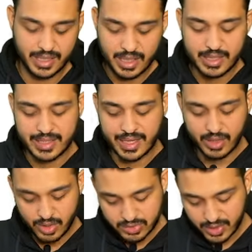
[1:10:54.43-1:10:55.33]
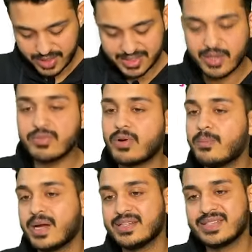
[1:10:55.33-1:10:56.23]
They can also ask you from
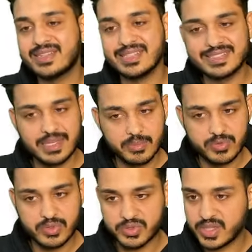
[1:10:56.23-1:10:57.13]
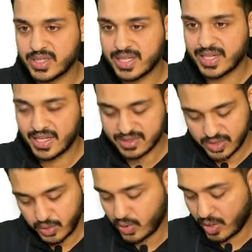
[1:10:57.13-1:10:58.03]
medicine this type of question. They can ask you,
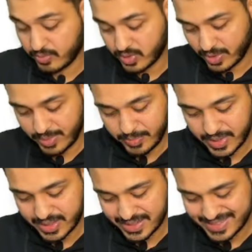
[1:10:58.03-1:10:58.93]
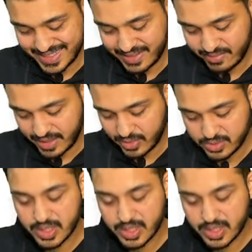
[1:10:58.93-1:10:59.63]
you have to remember these three values.